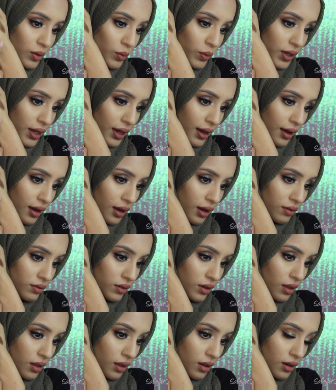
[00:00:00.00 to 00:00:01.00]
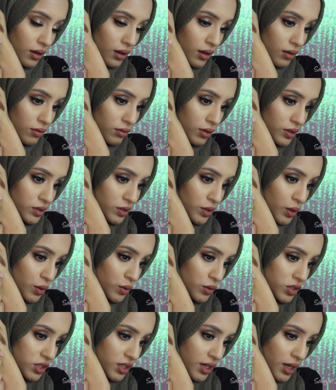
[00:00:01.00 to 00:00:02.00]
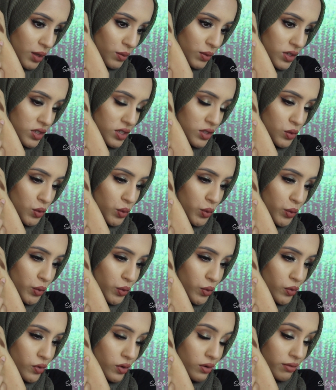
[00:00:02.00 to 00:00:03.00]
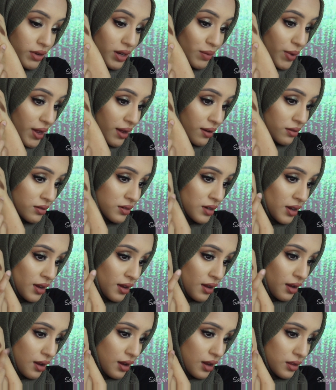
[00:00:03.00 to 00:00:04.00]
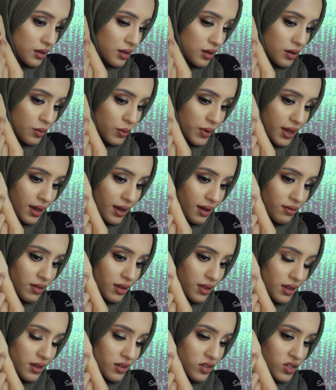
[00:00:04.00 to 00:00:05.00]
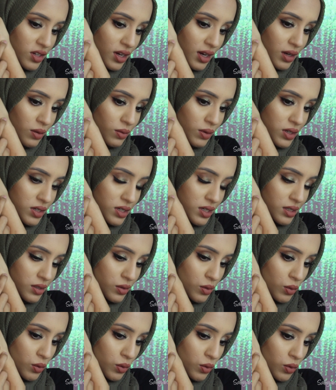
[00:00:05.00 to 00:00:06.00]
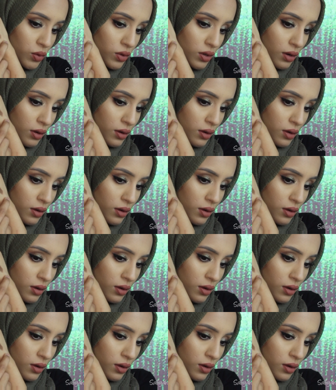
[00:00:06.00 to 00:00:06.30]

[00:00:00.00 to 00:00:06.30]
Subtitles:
And then we have the rose gold shade, which is called Rebound. And then we have this shade, which is called